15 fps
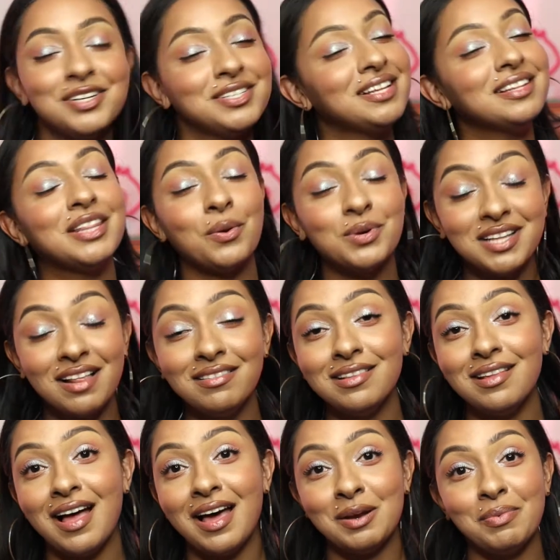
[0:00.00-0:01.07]
a
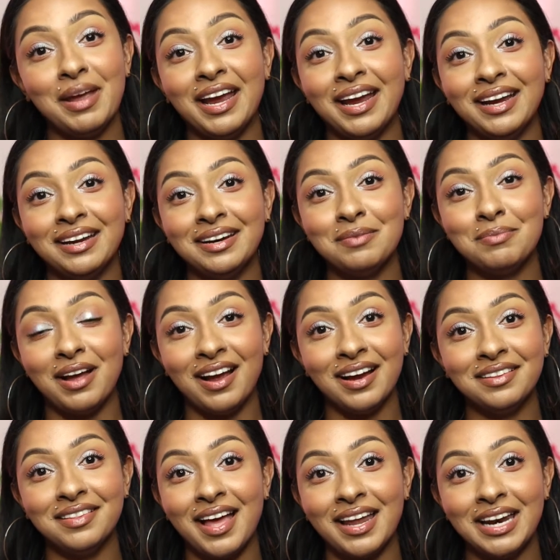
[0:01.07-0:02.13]
lot of pain
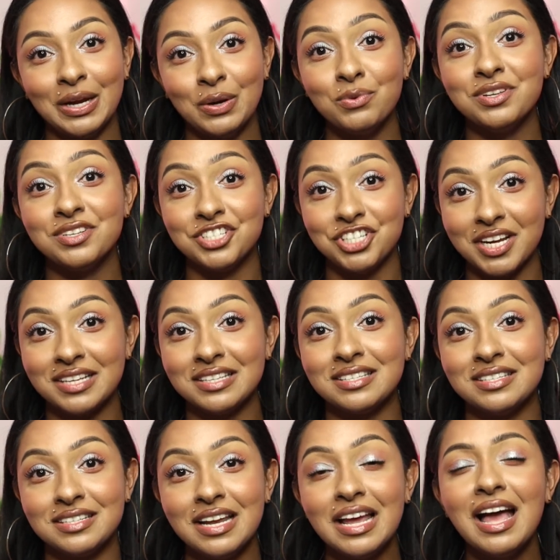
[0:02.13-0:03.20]
behind that. It was
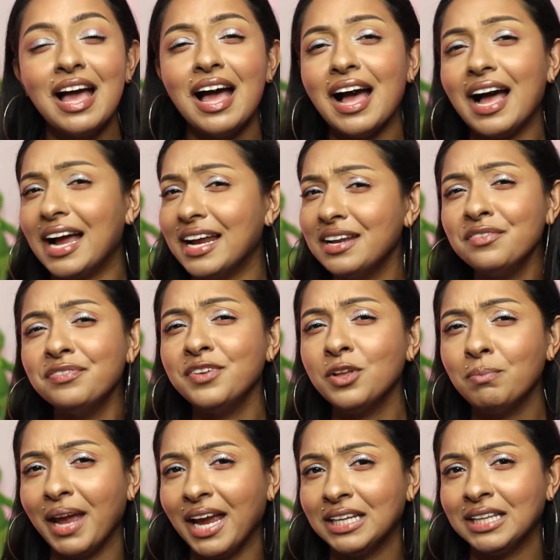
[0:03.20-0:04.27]
just, I didn't
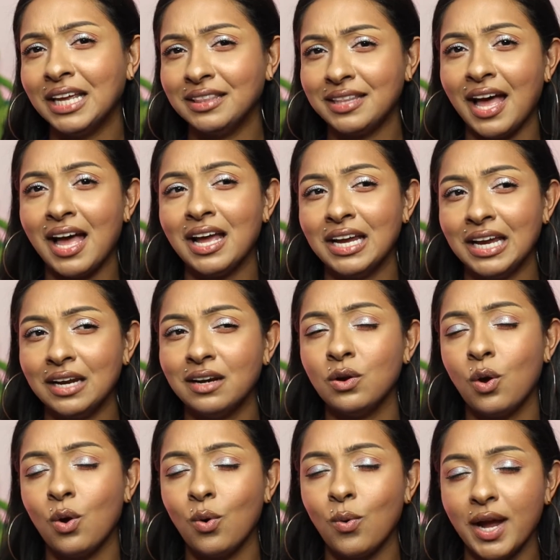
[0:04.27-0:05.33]
feel pain like that in
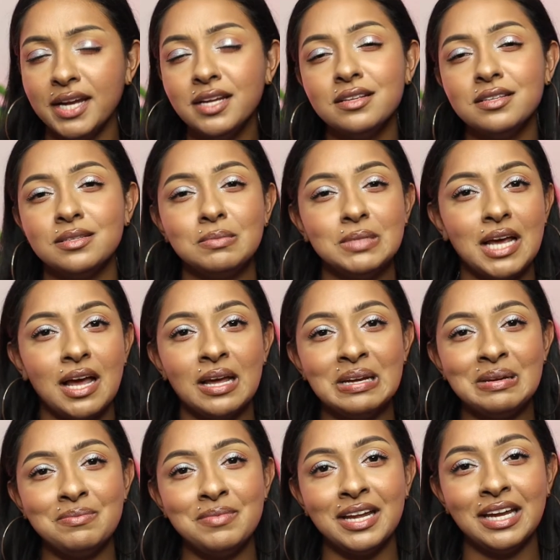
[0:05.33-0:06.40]
quite some
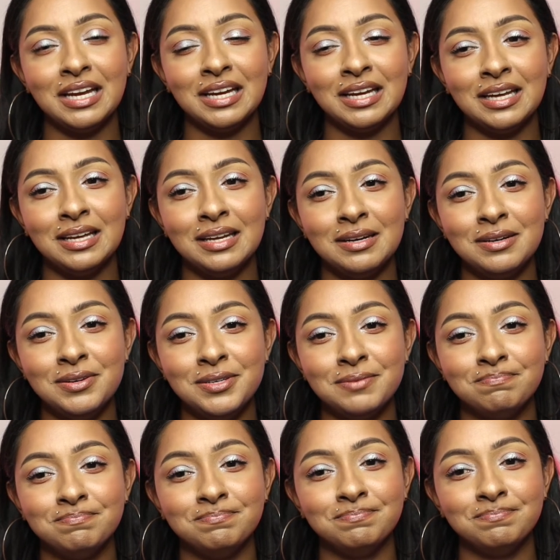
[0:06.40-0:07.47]
time and
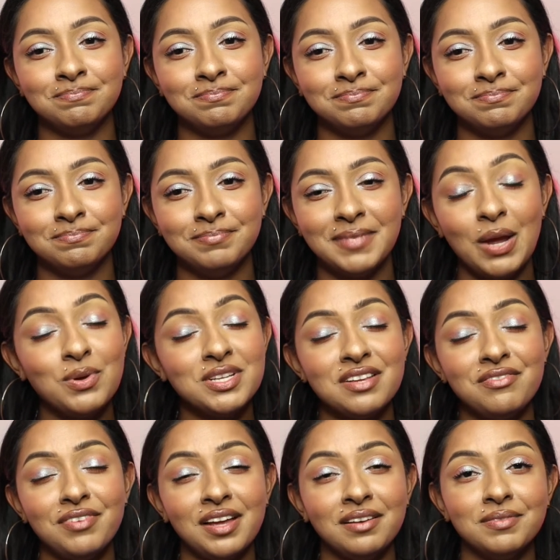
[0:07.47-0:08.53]
it
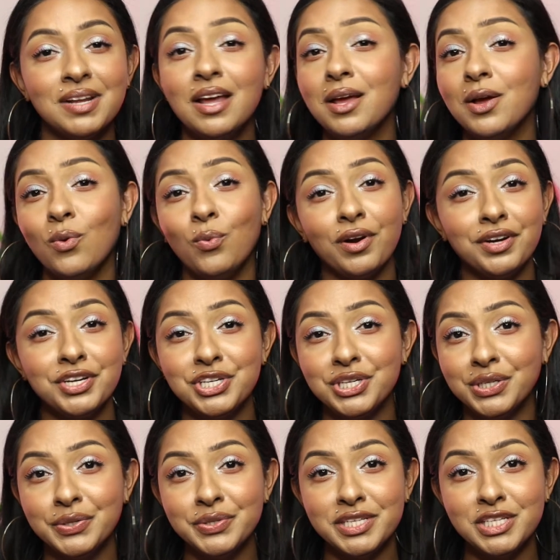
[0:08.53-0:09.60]
wasn't fun. Wearing
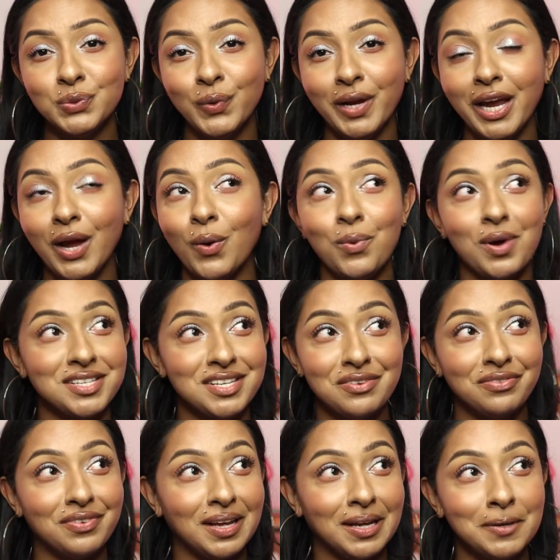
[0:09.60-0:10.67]
shoes this week
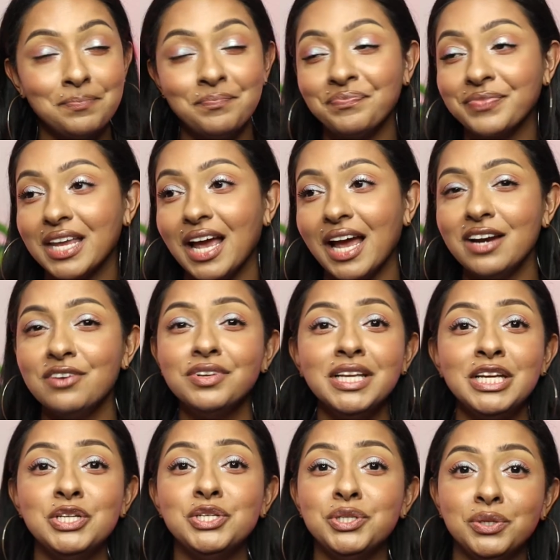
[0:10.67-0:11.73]
wasn't fun. I didn't
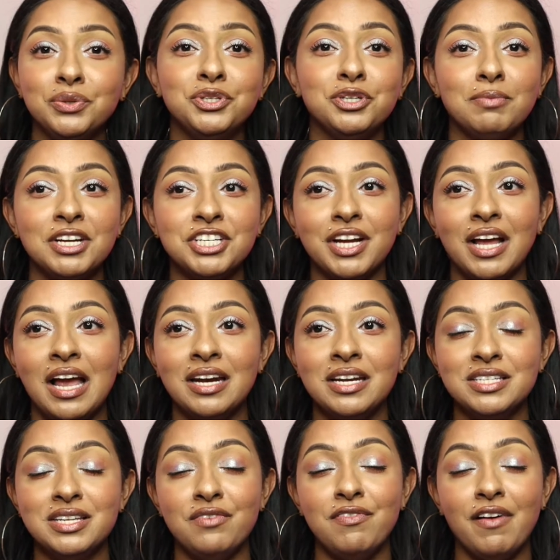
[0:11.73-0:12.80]
really do too much. I kind
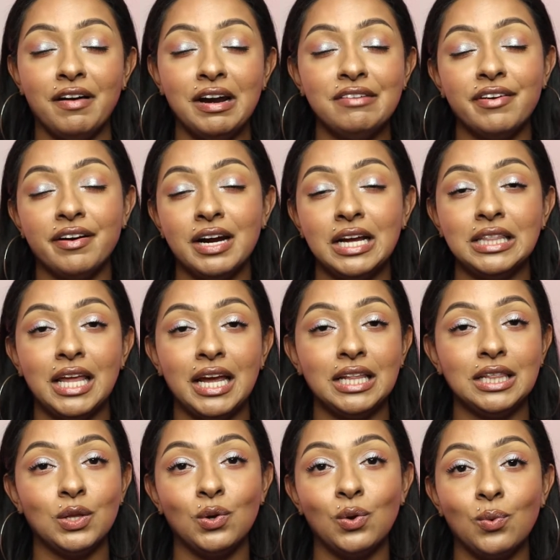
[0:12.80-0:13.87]
of did very, very
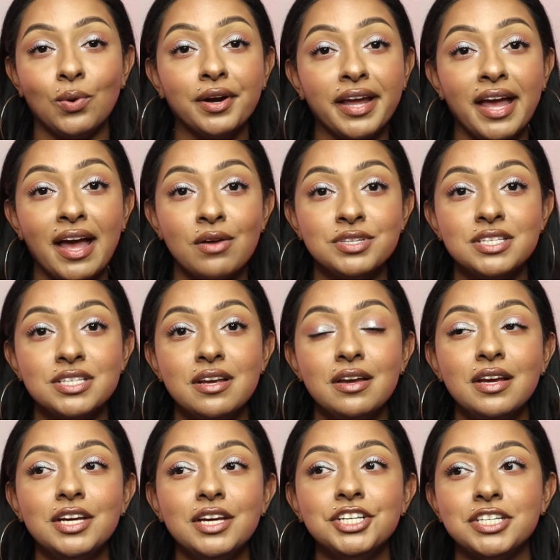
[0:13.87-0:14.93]
light little workouts
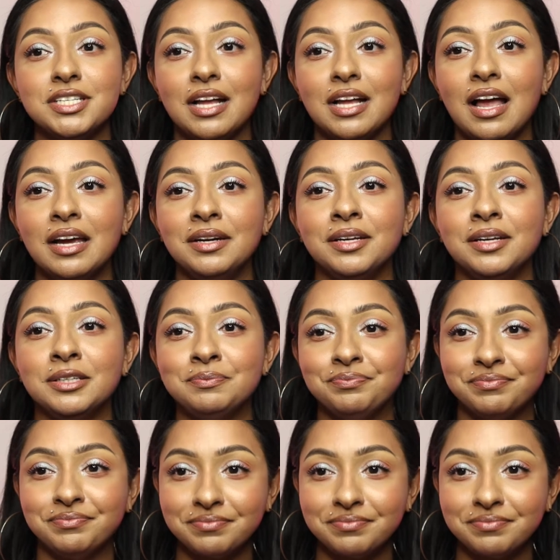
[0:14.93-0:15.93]
just to kind of,